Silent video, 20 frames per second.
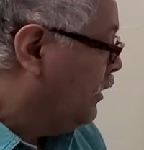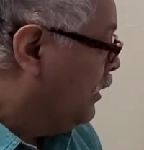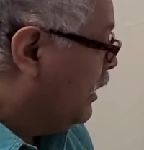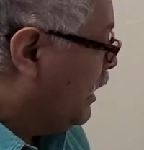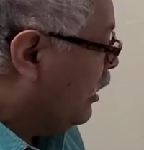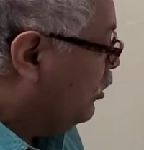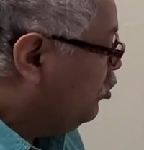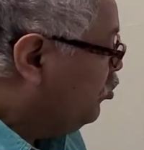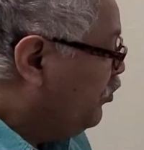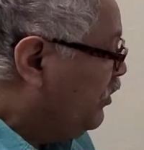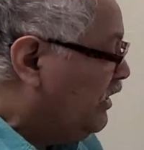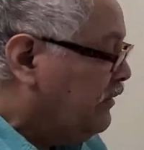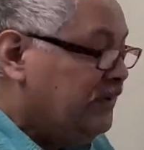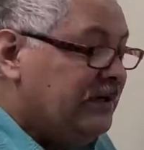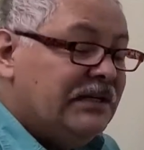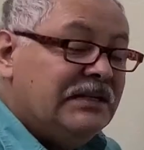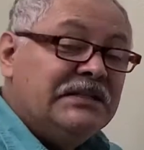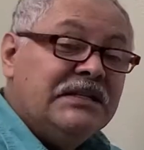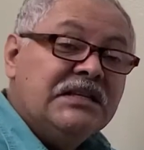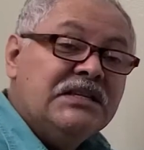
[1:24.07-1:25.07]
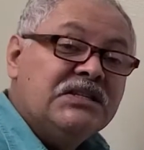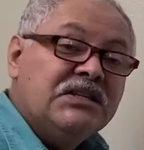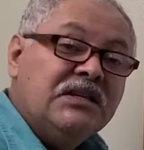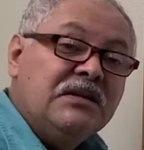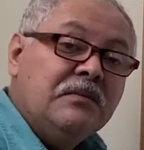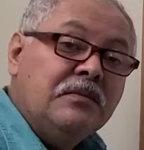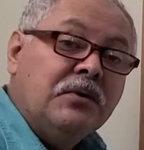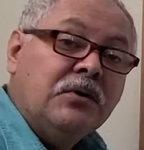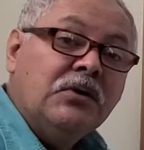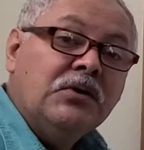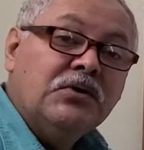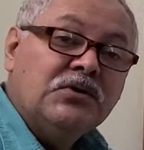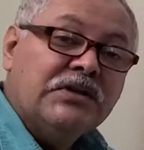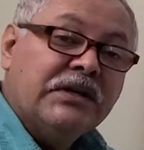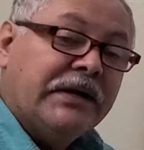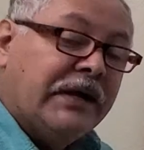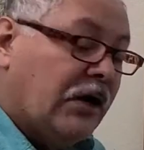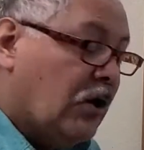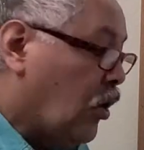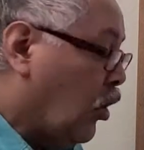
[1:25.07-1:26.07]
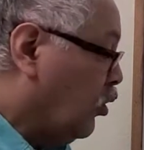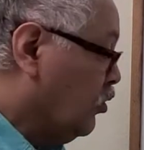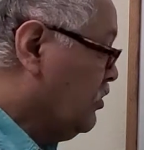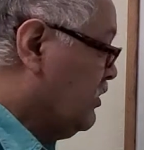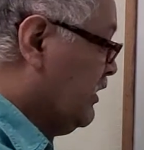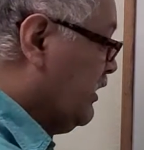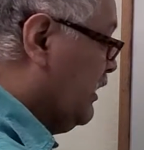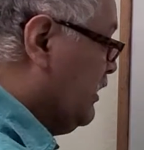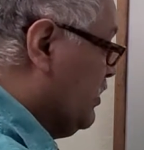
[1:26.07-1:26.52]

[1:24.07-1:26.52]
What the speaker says: How do we eliminate this symbol? Using a constant.